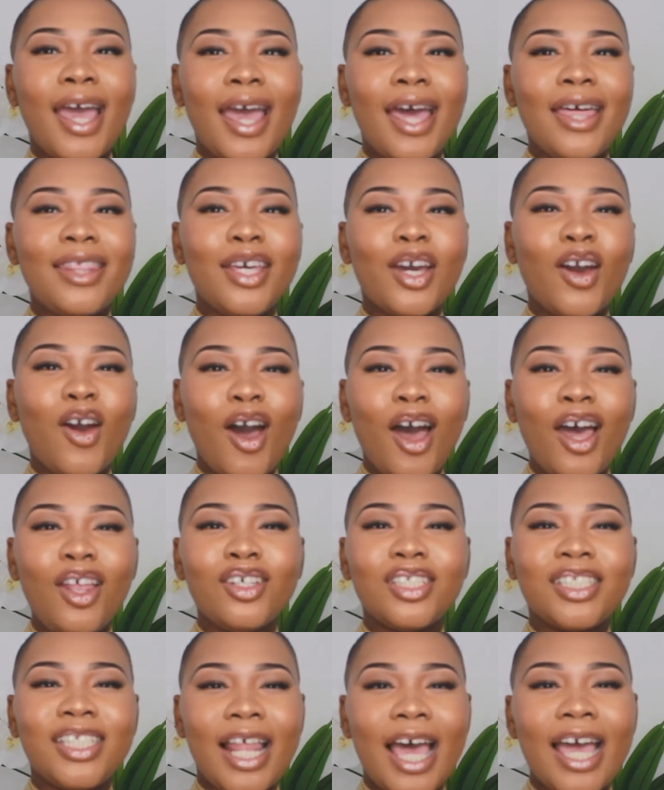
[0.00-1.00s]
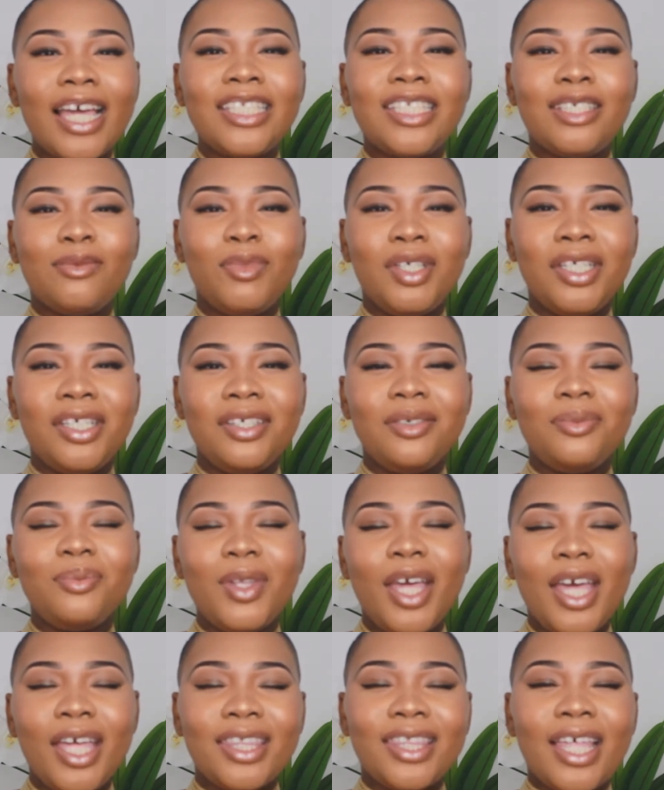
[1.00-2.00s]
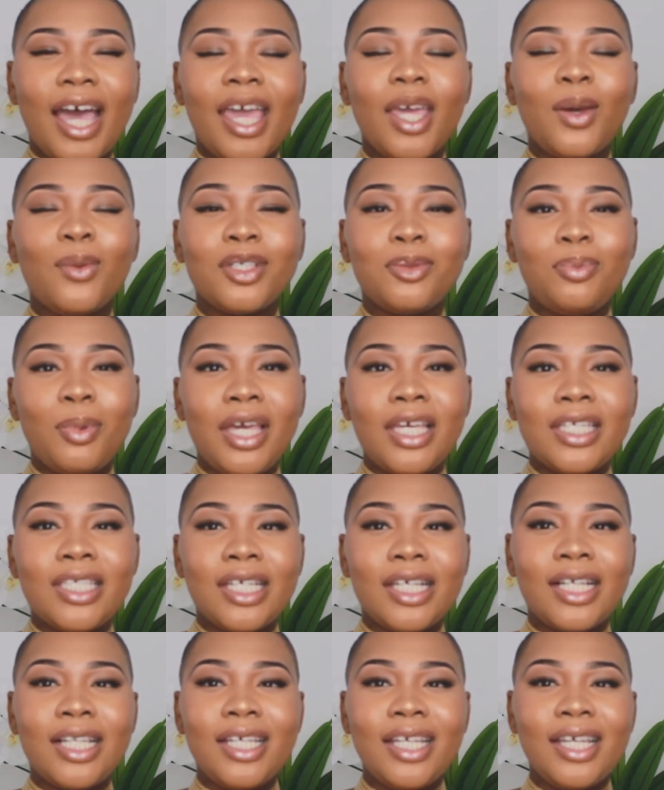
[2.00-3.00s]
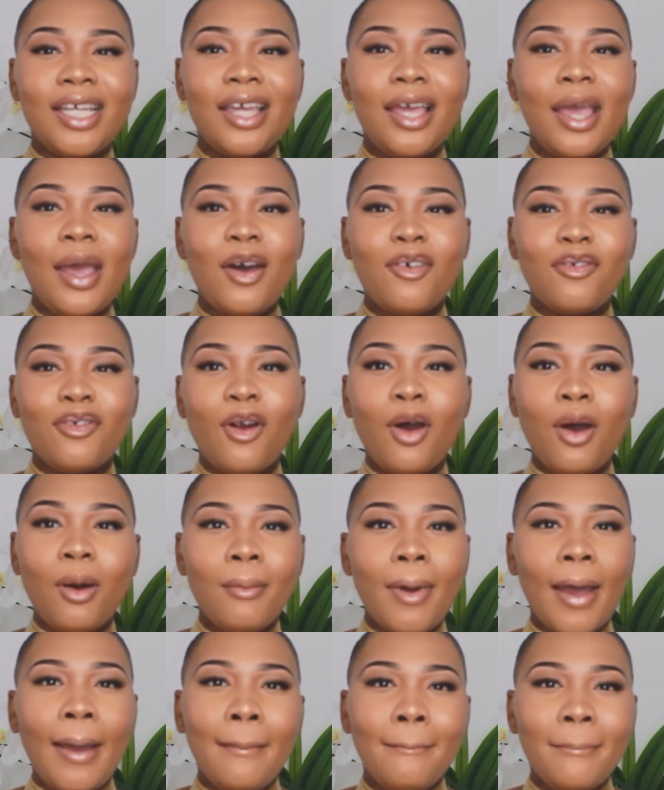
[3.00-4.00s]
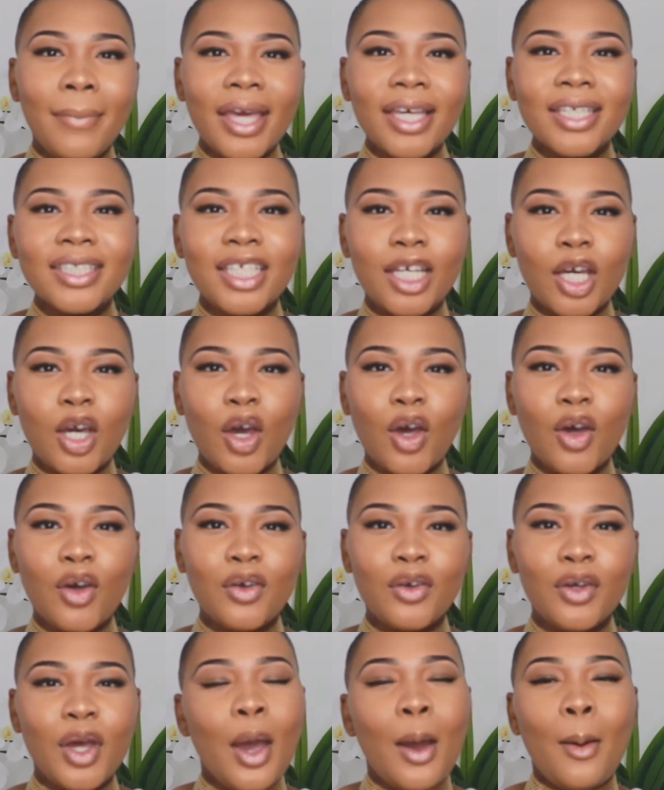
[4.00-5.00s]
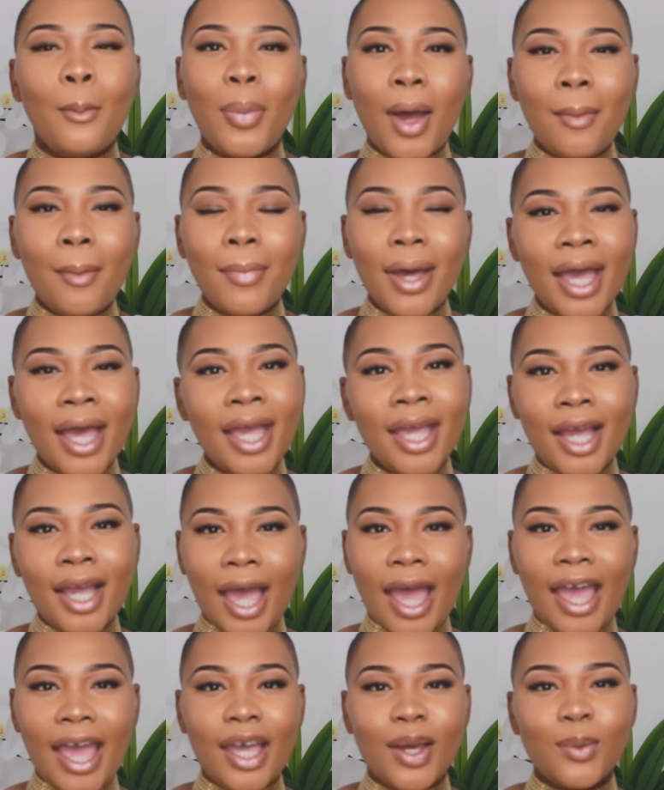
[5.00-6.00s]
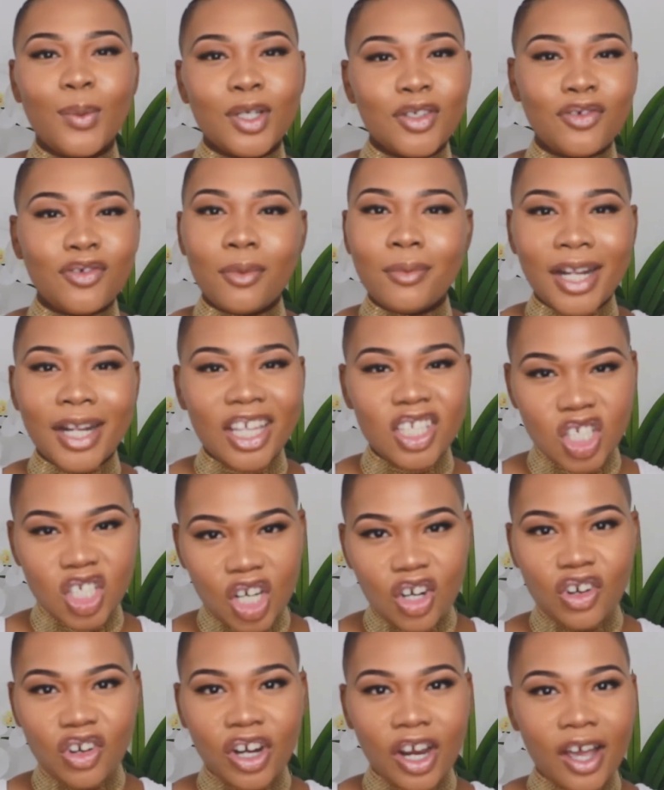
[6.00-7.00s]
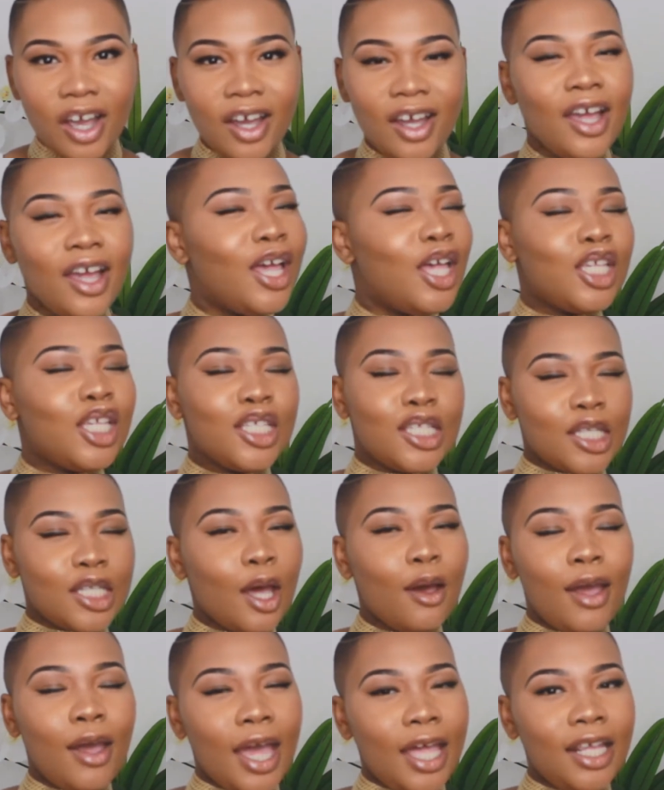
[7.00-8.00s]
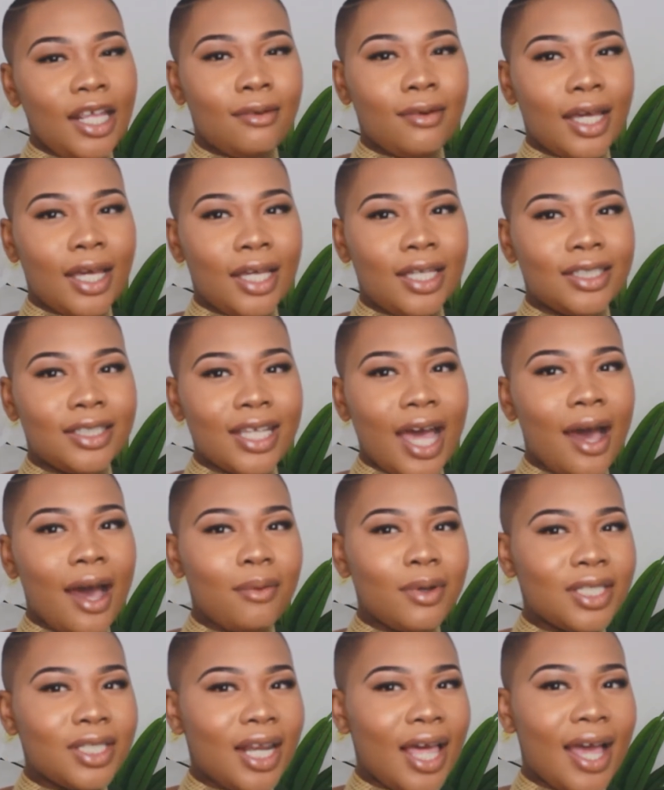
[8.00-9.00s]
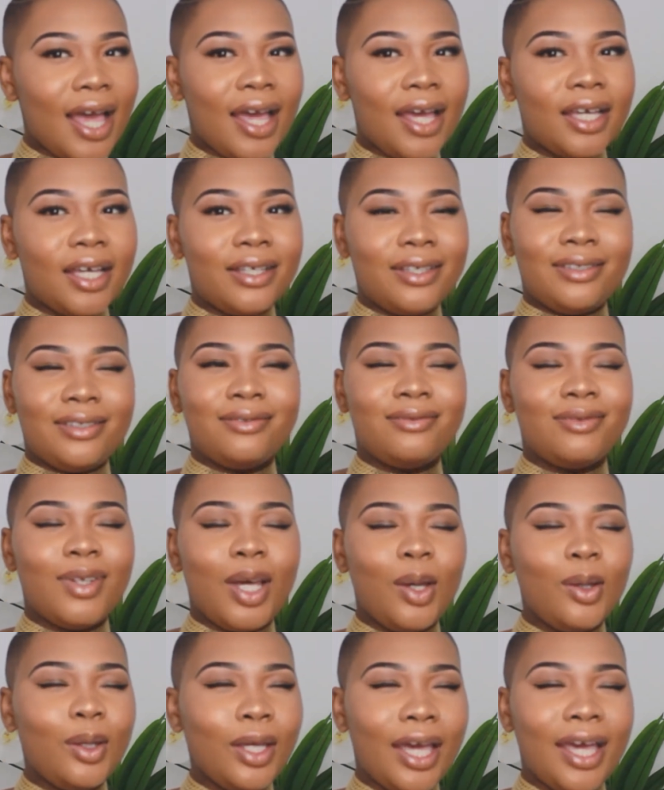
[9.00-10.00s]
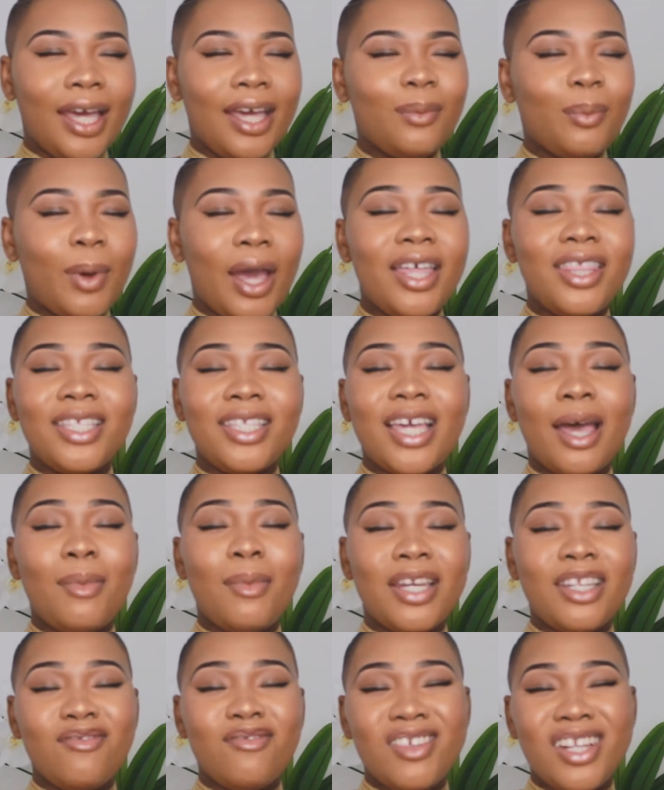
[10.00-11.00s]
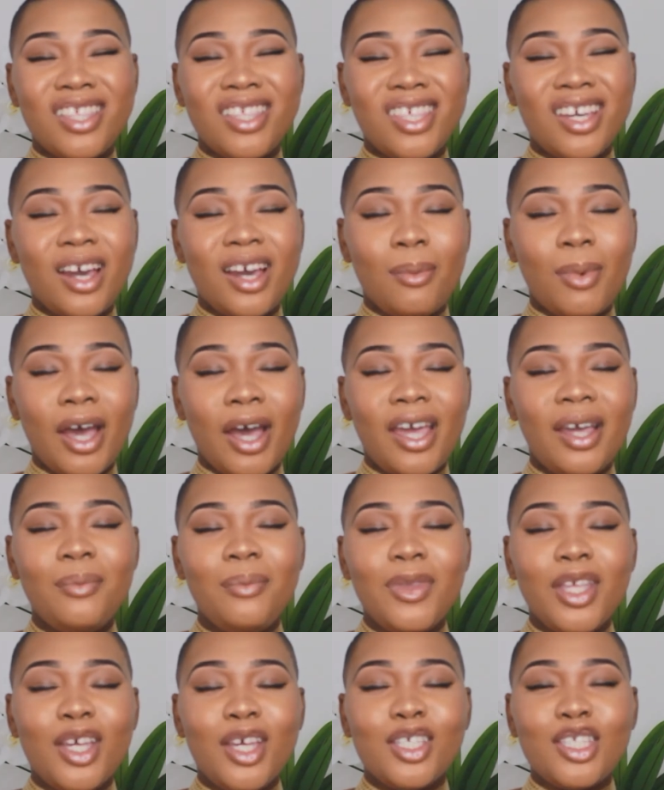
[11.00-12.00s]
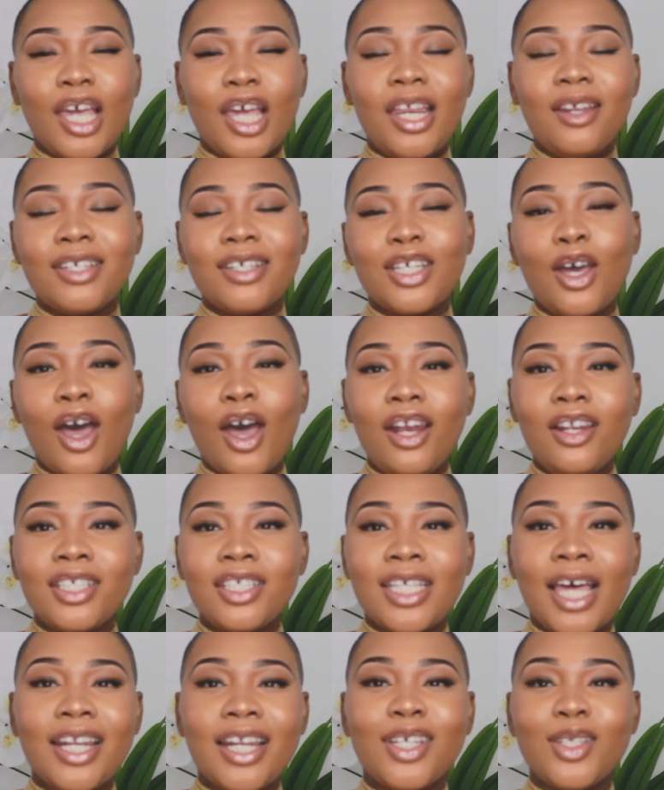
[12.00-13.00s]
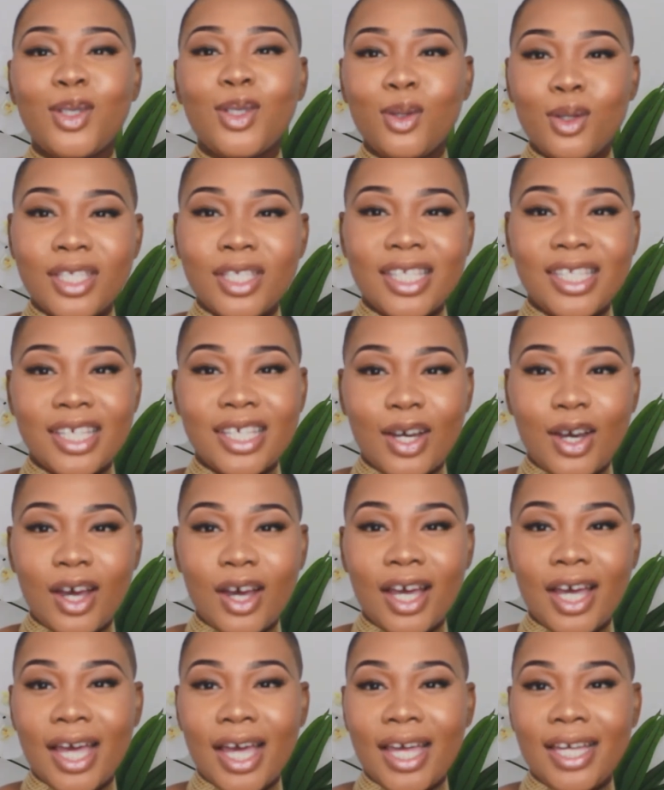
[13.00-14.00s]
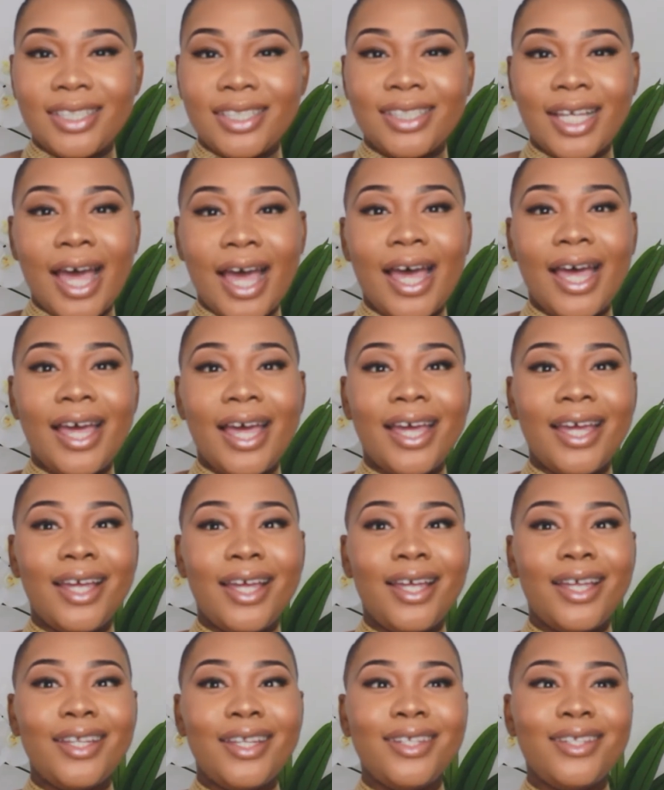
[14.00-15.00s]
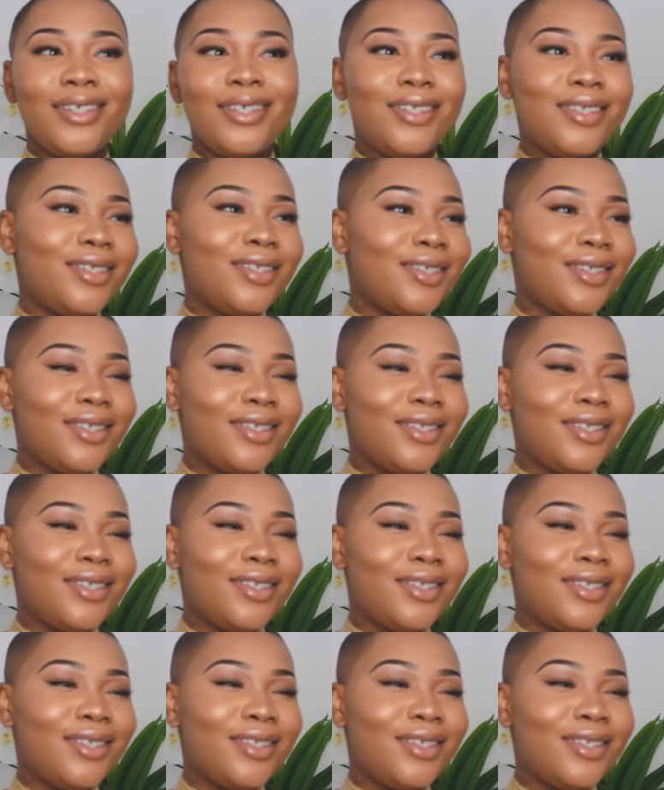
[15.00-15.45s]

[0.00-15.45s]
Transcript: and then Carlos lied to me that he was basically from Mexico, but my guy was from Nigeria. So anyways, I was like, okay, but at the time I didn't really think about it. So anyways, Carlos had a two-seater car, guys, and